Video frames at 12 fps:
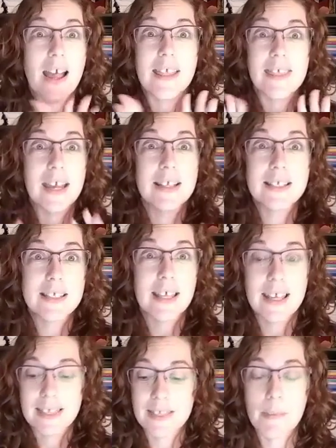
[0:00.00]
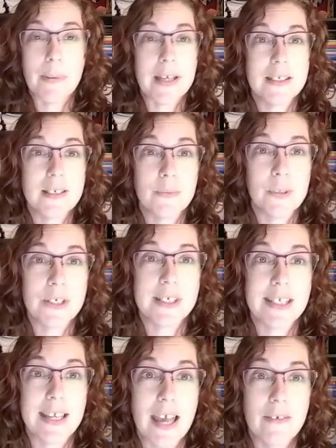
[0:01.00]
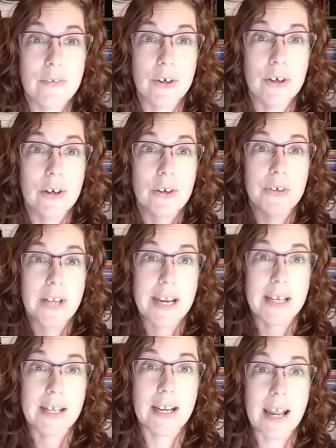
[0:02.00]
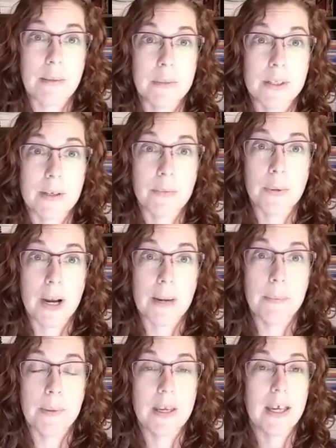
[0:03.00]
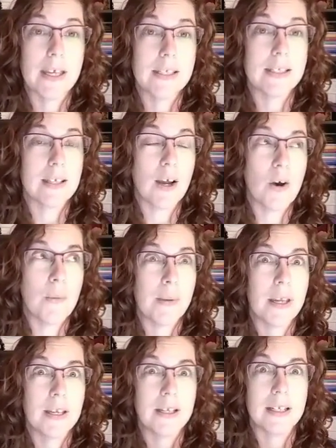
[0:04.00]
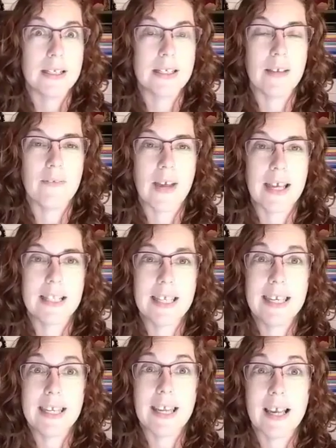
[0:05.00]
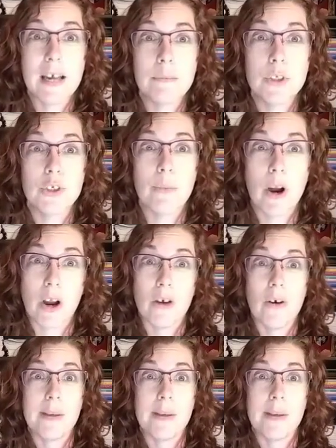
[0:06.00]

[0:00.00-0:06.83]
That is like the best and worst thing ever created, Amazon Prime, because, oh my goodness, if I click it, it comes tomorrow.